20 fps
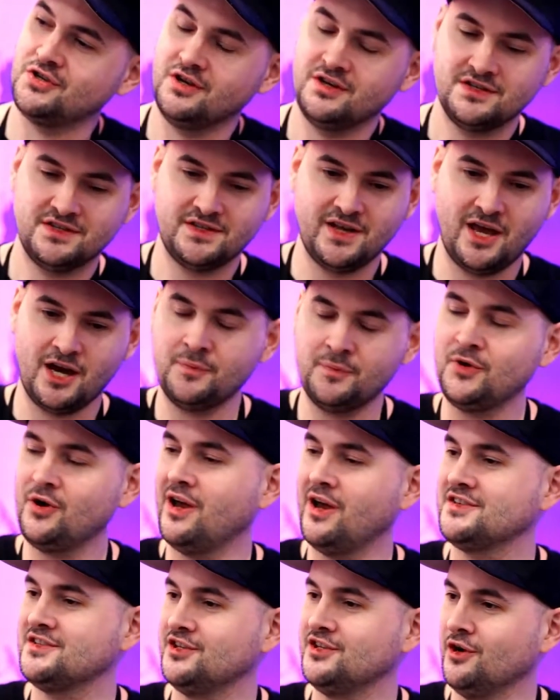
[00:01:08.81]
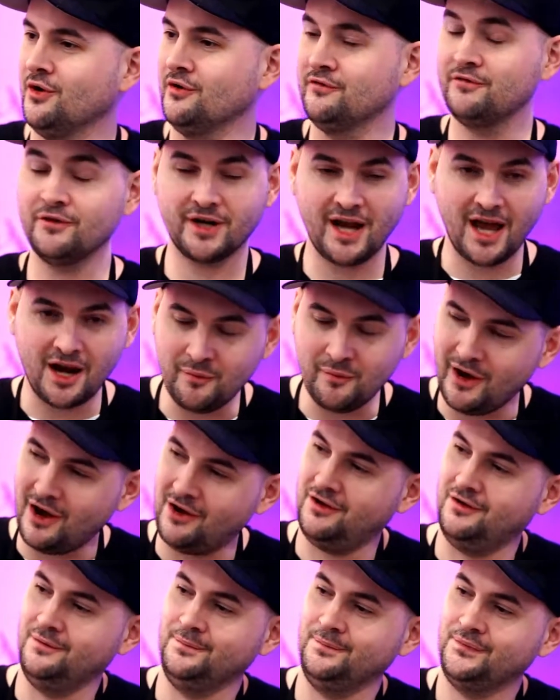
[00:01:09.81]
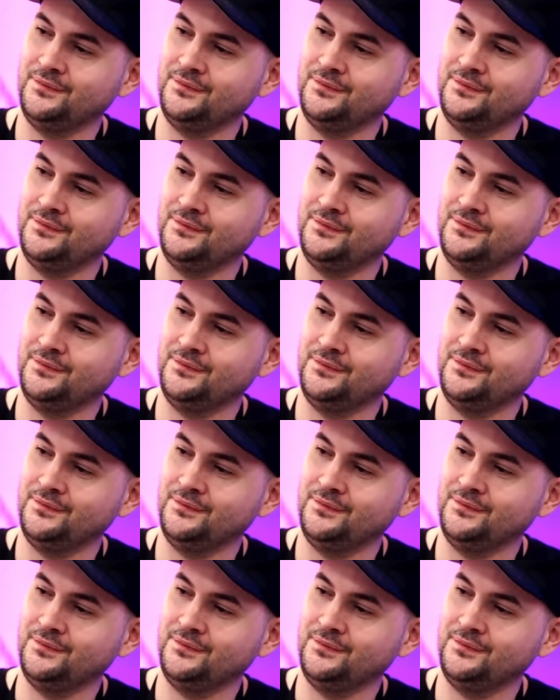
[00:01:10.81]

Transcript: set up their SEO and forget about it.